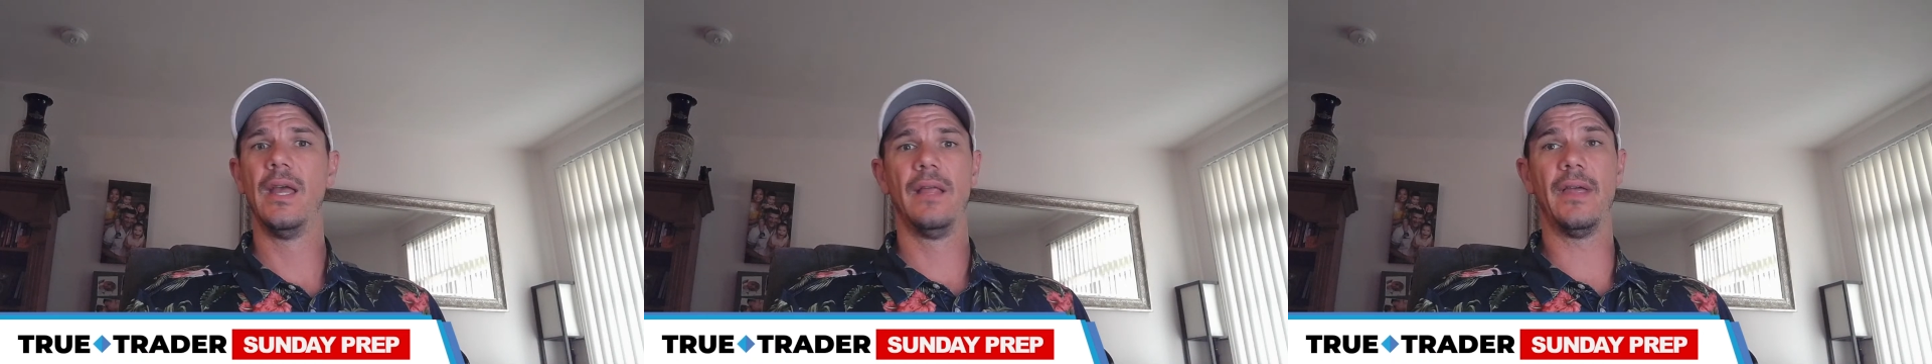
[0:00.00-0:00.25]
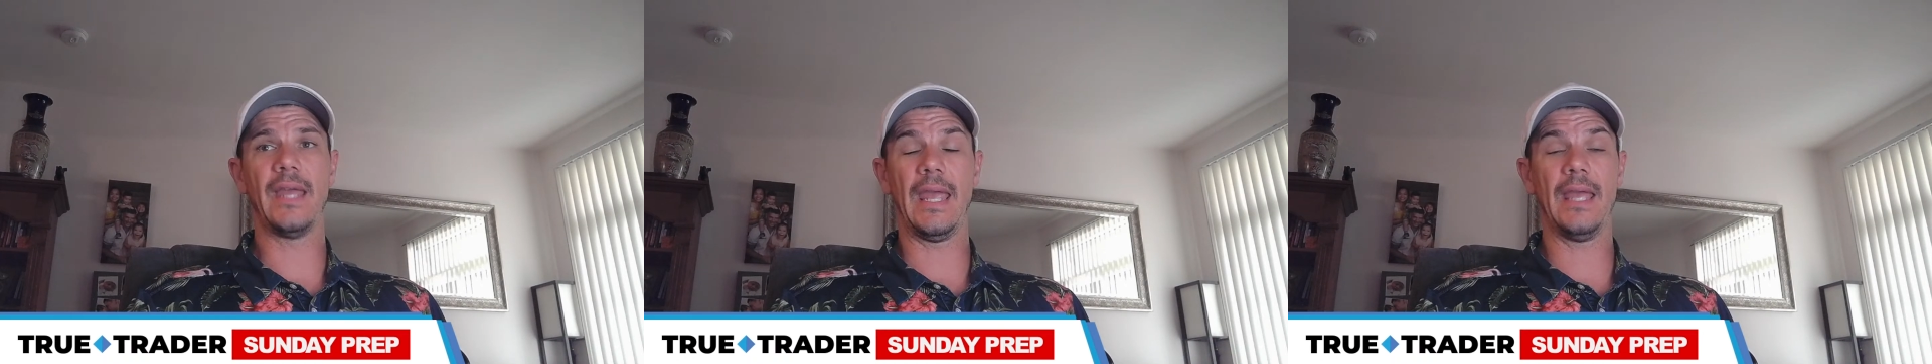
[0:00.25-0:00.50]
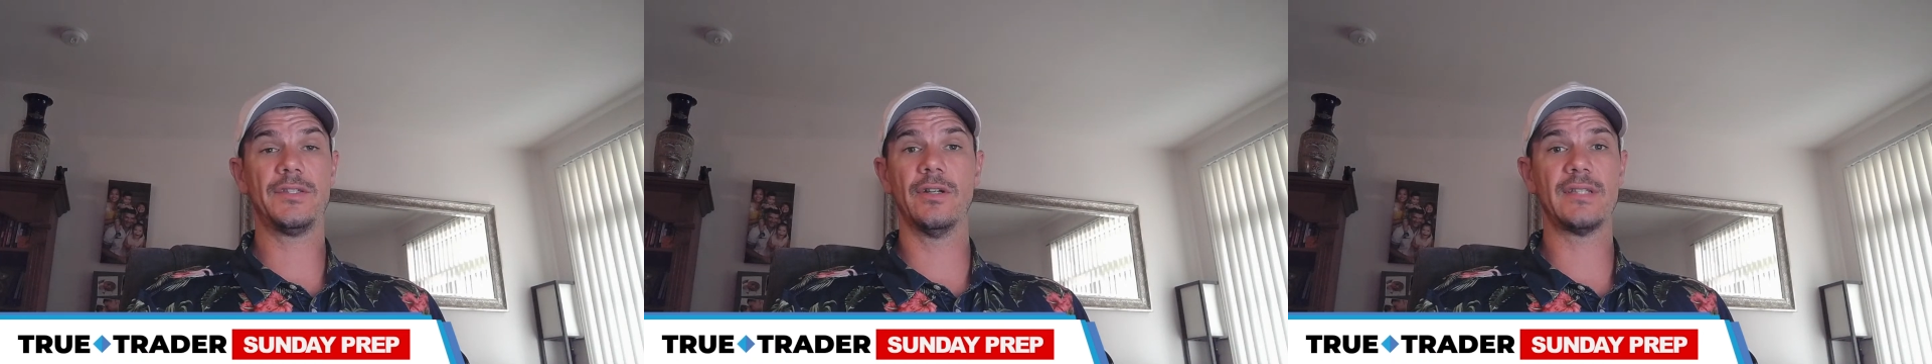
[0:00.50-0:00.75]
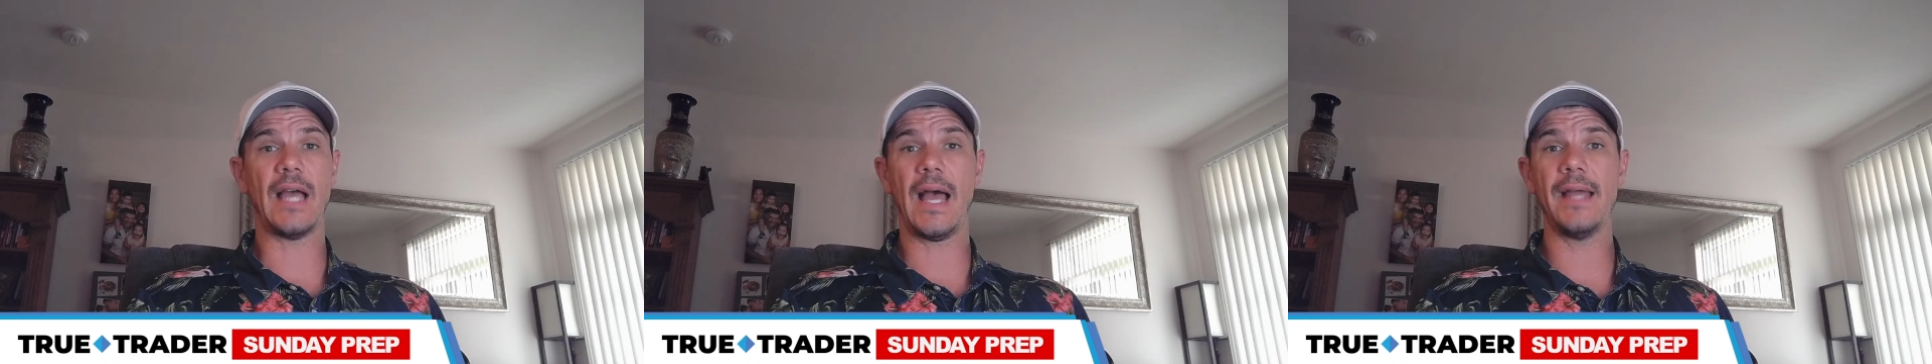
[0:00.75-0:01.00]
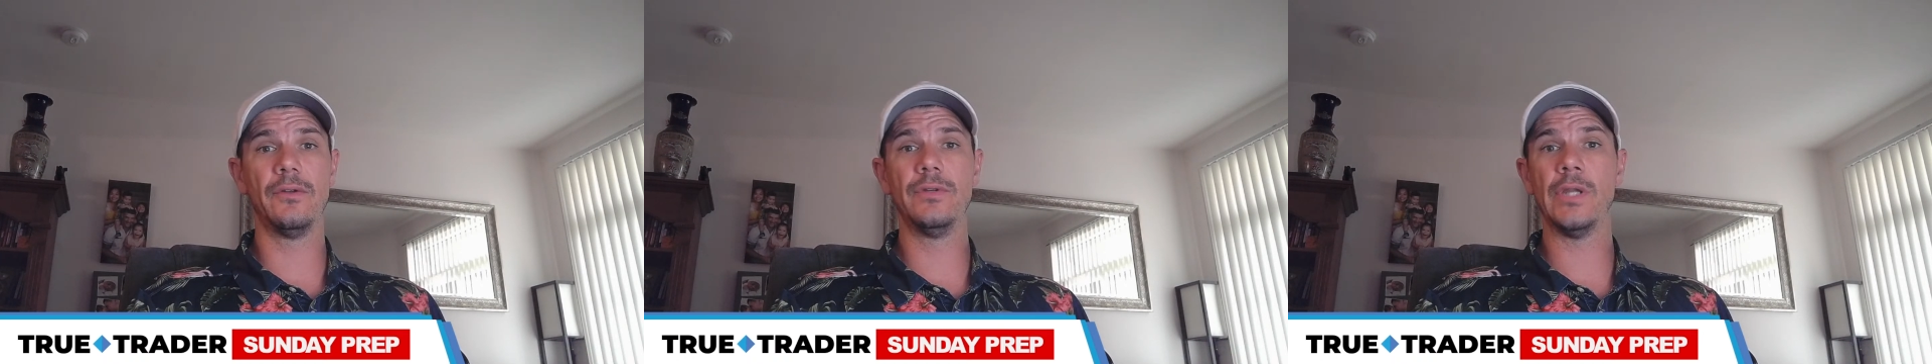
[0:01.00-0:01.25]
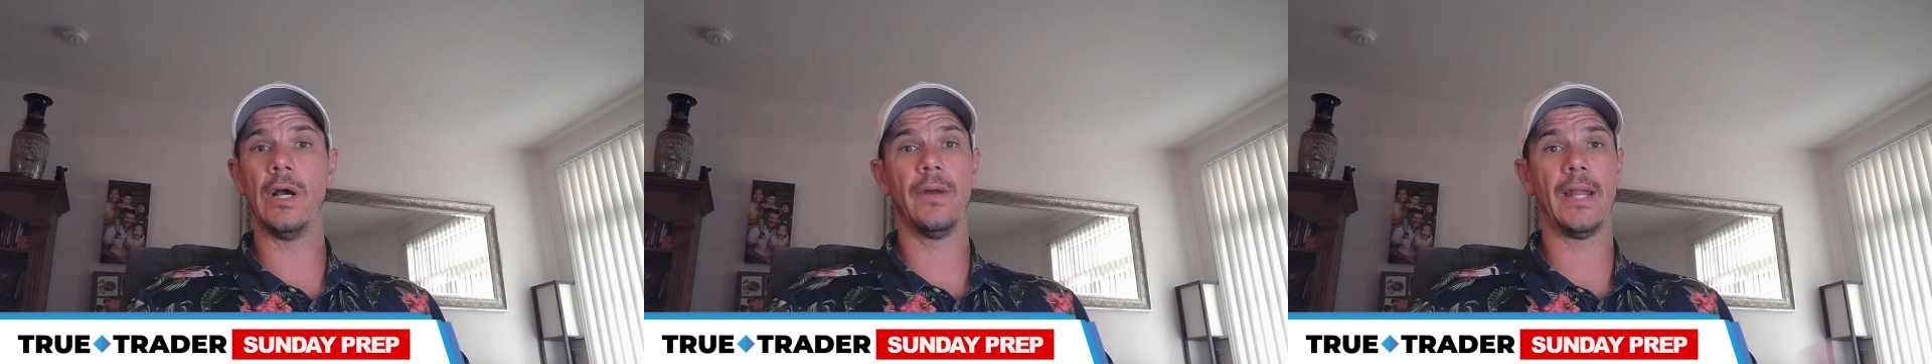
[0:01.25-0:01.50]
The answer is, I don't
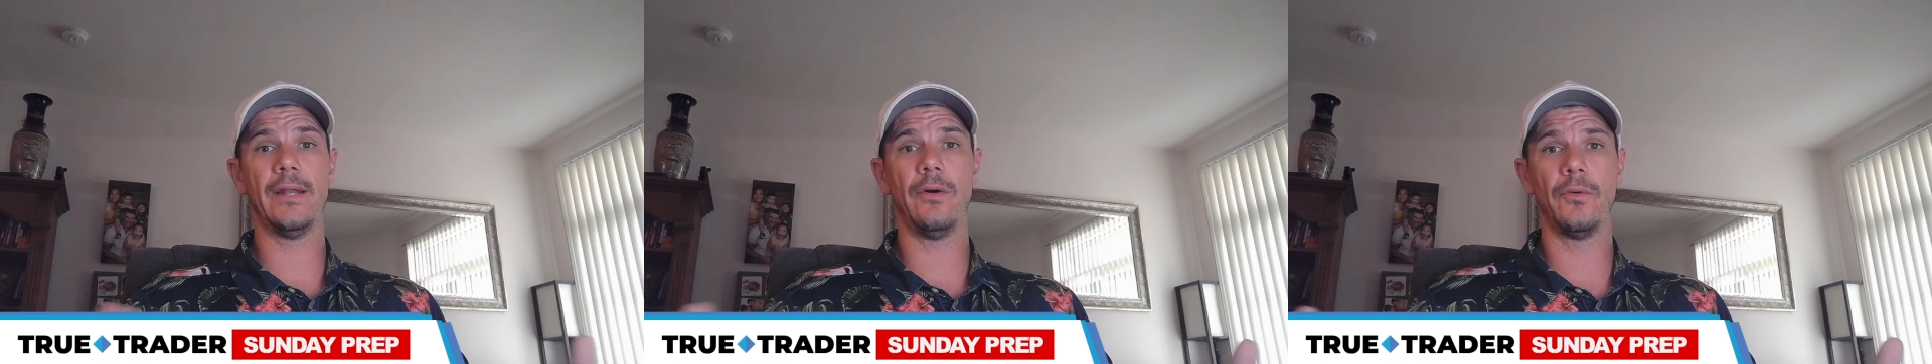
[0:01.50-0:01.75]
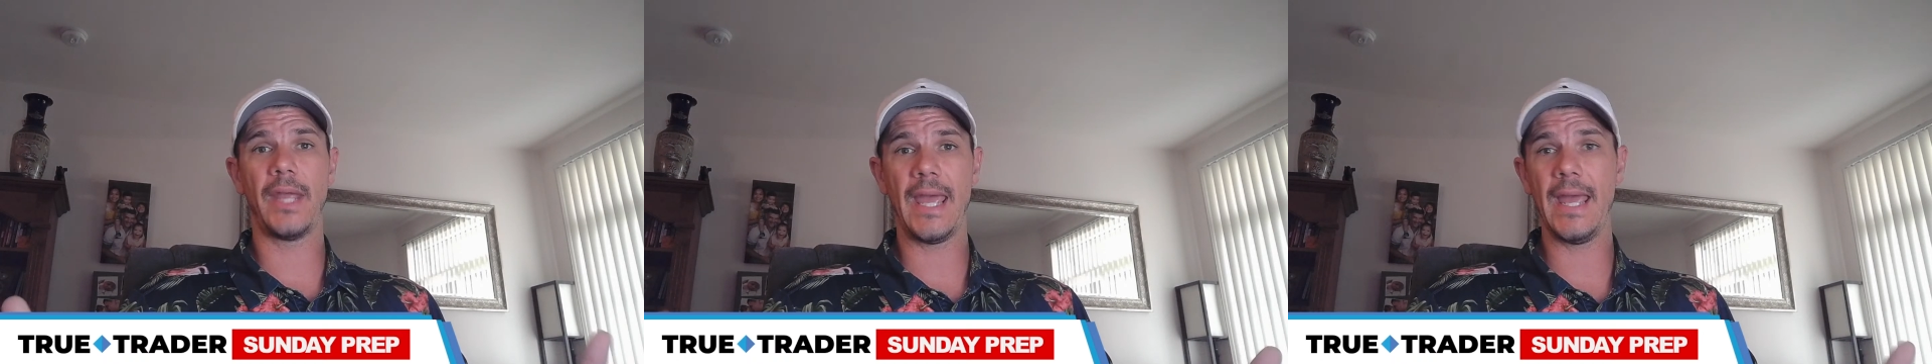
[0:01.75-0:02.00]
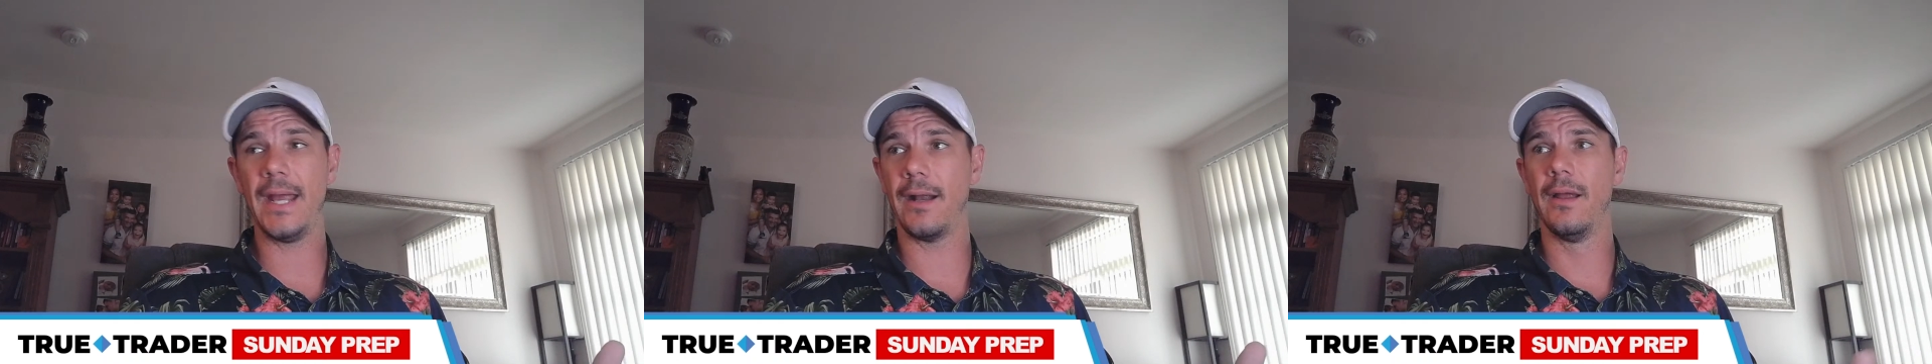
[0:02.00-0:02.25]
know, and I don't care.